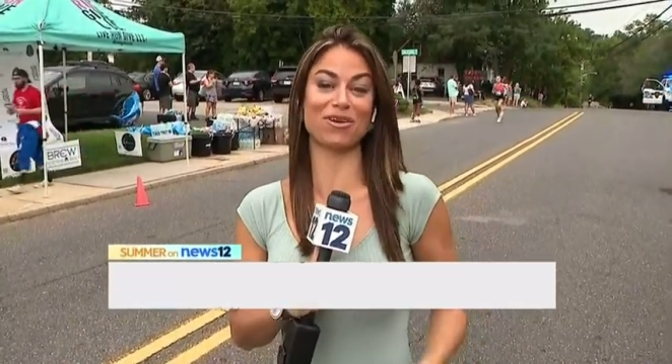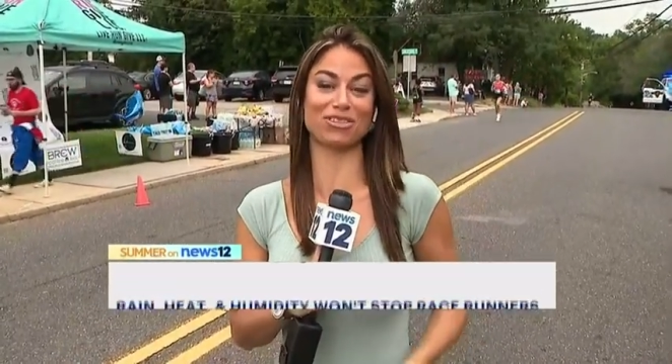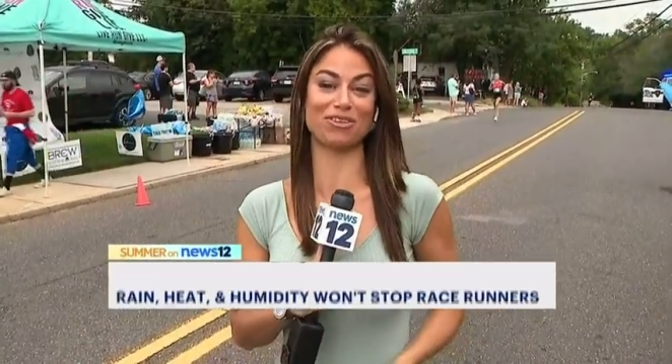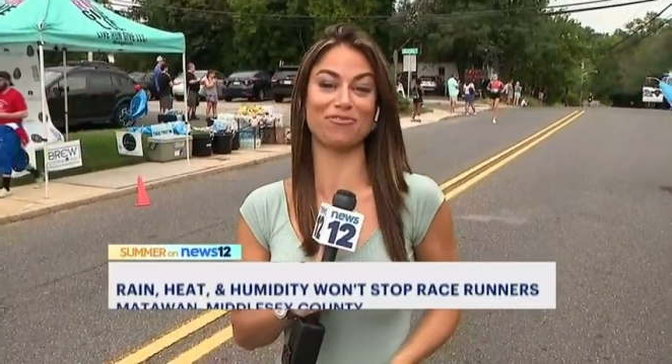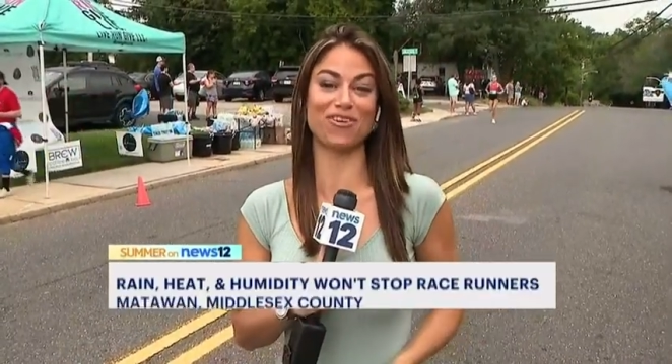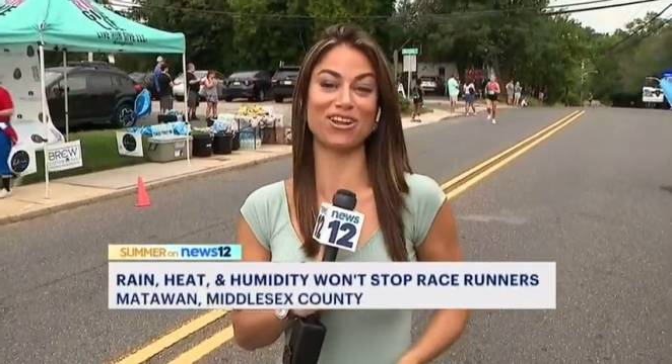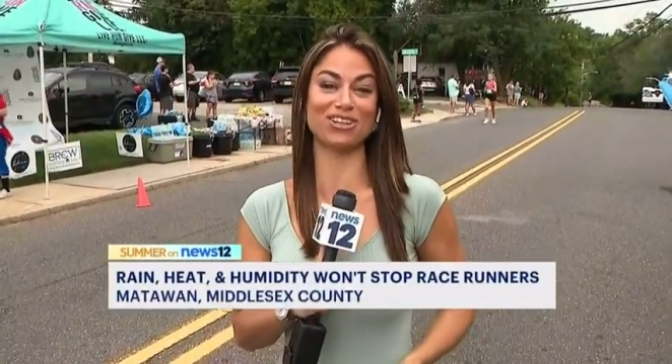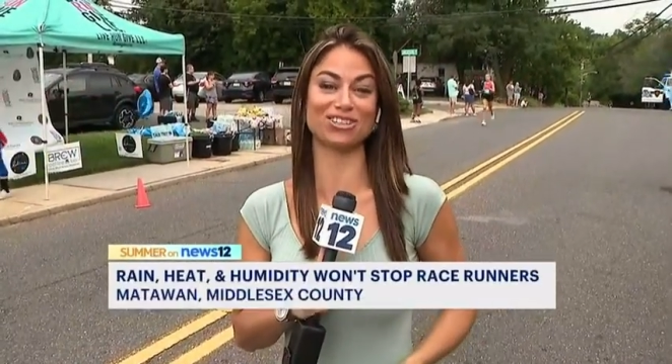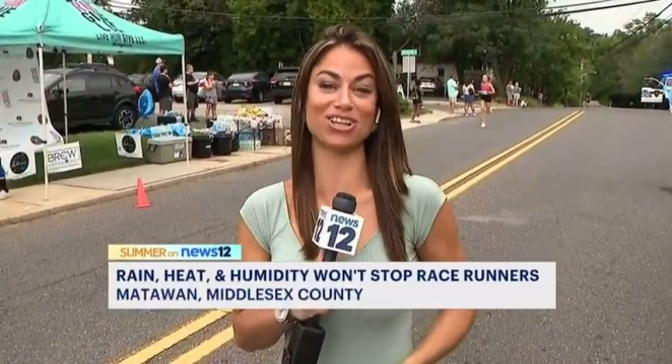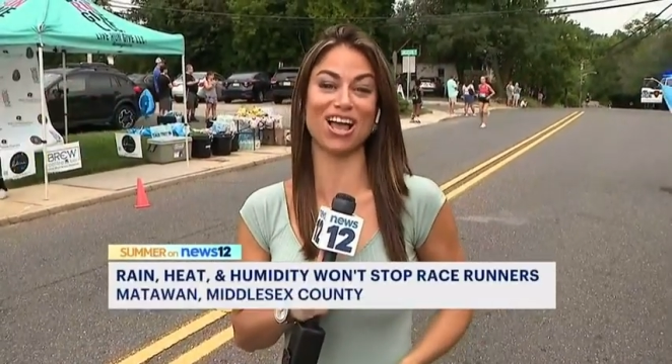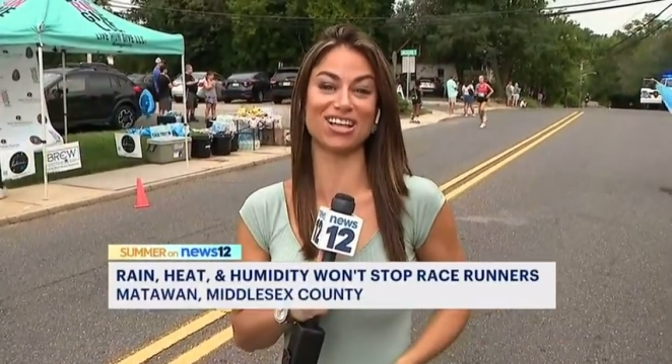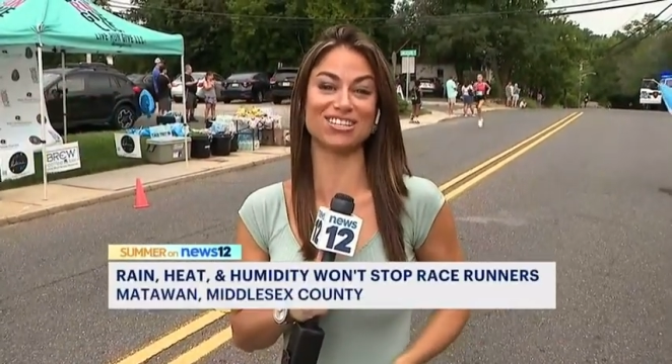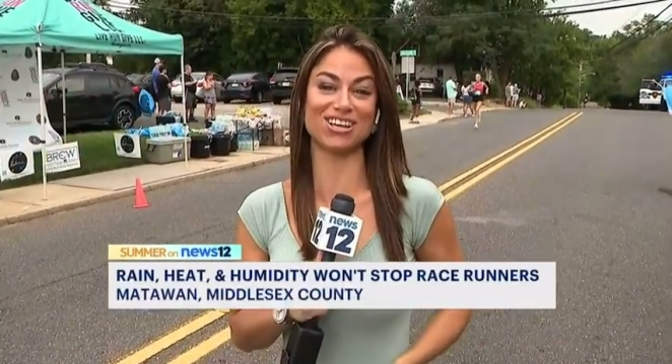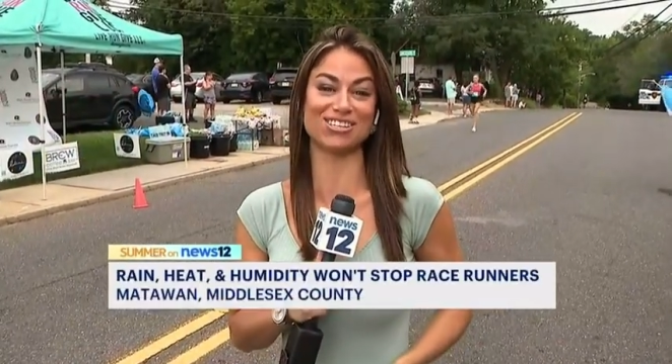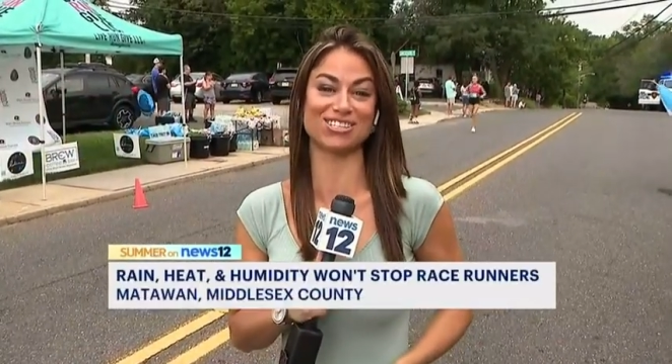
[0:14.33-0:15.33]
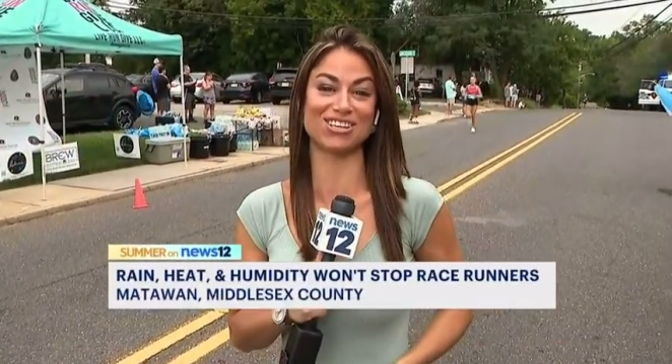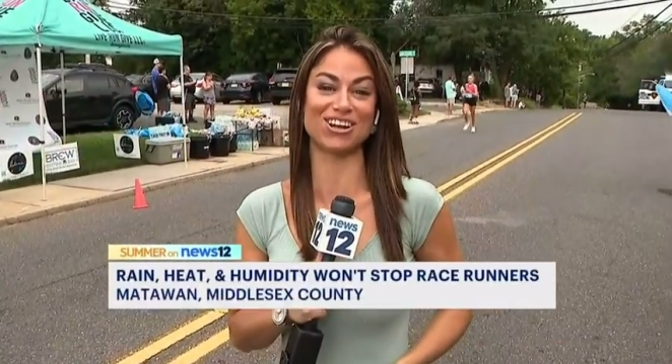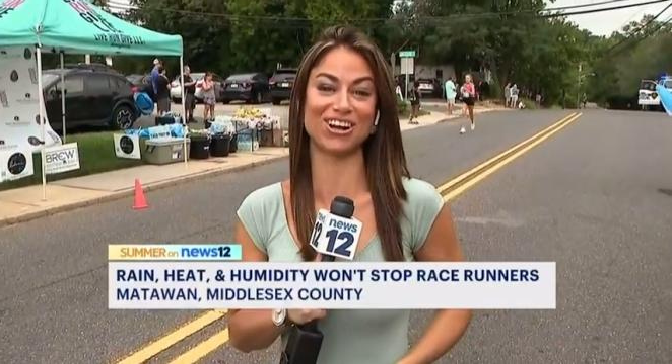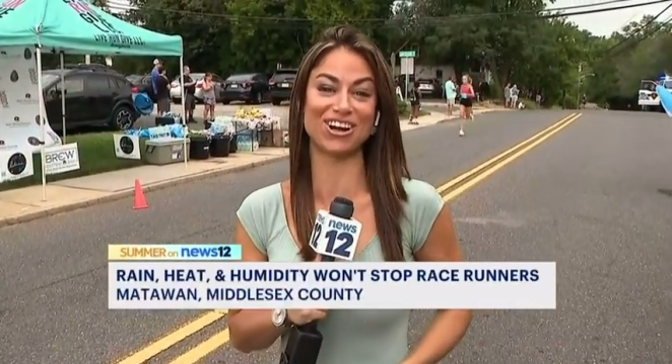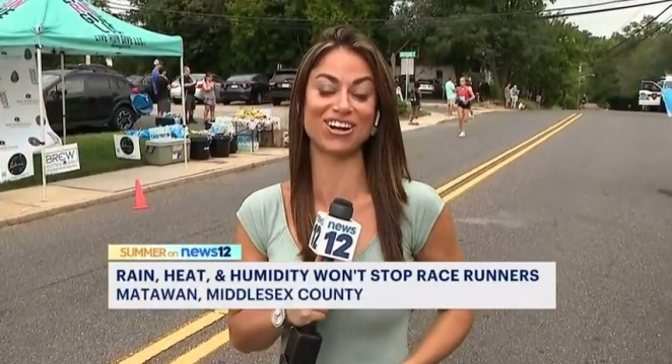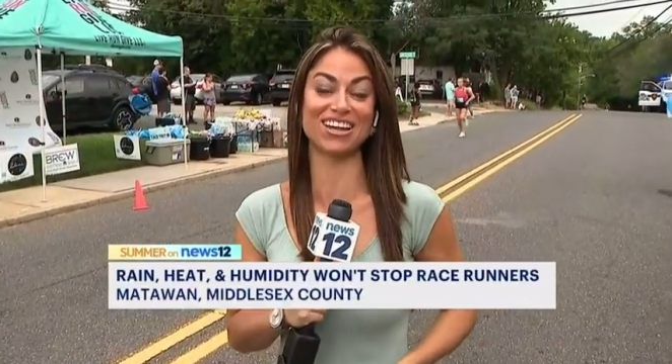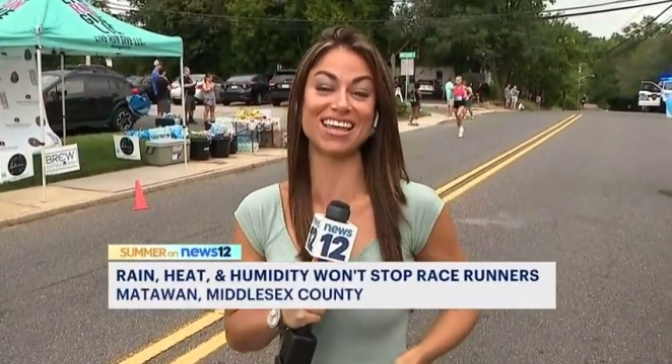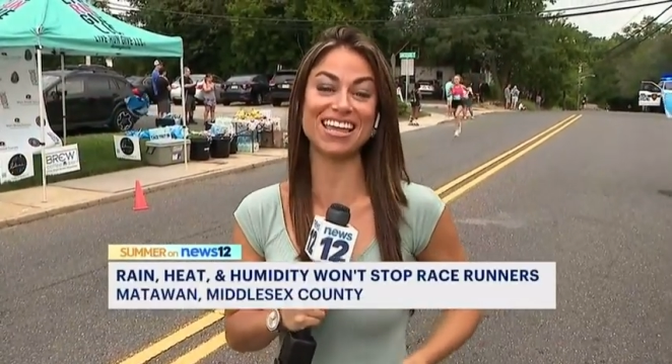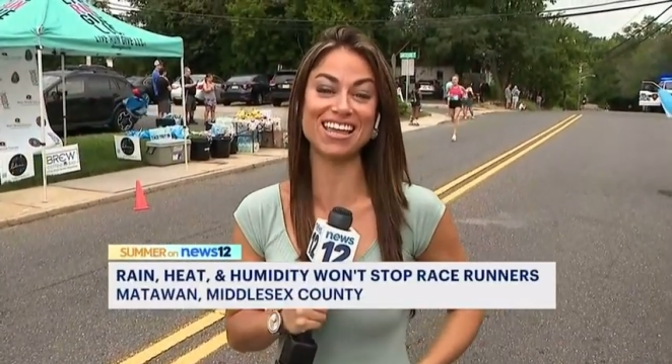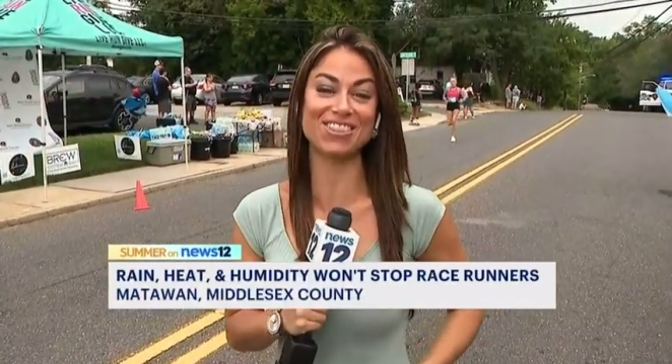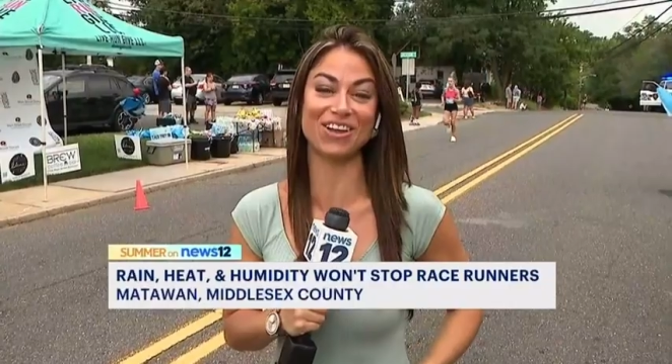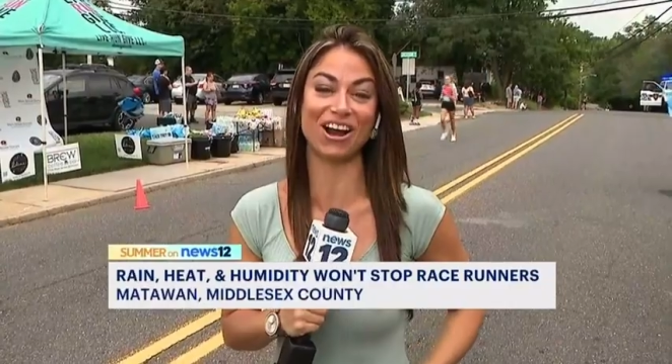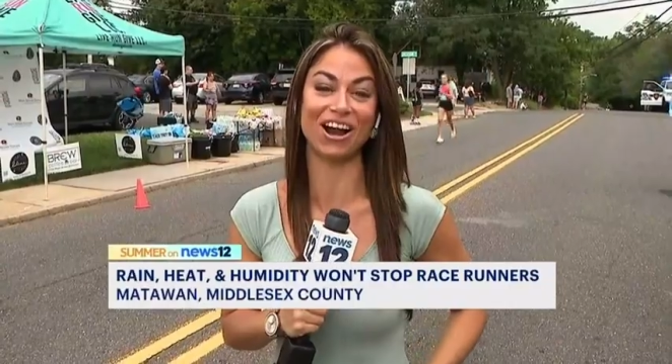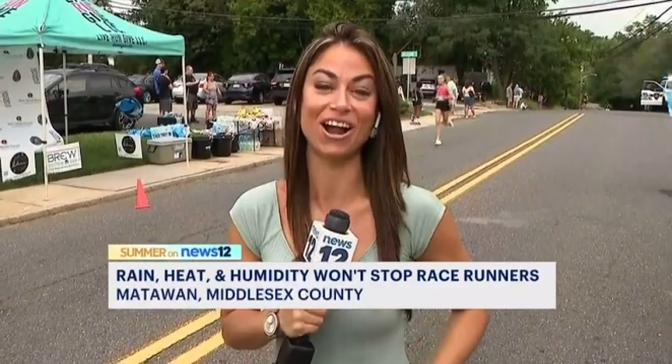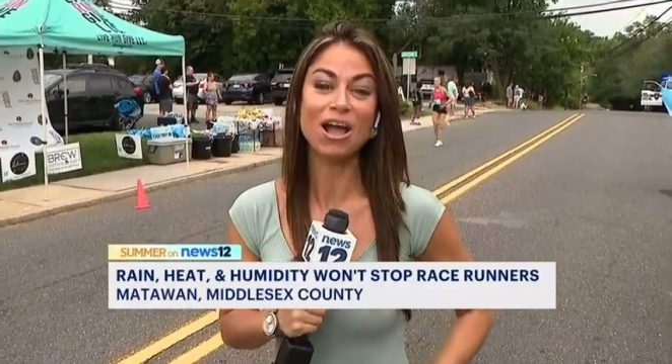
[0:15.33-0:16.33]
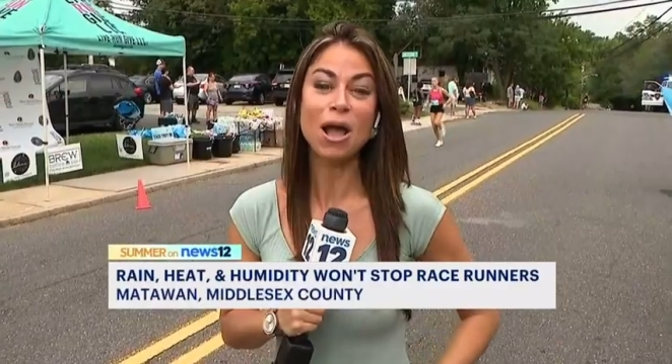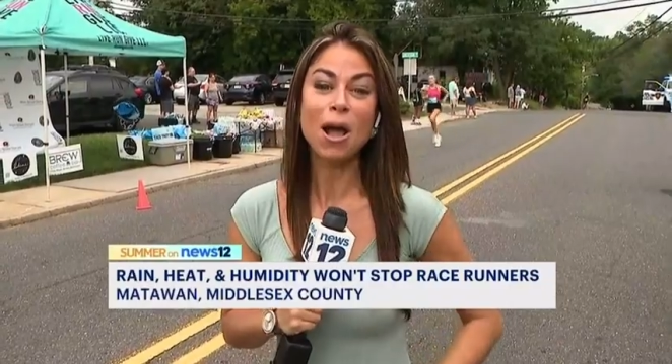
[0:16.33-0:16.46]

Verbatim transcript: at the finish line doesn't hurt either.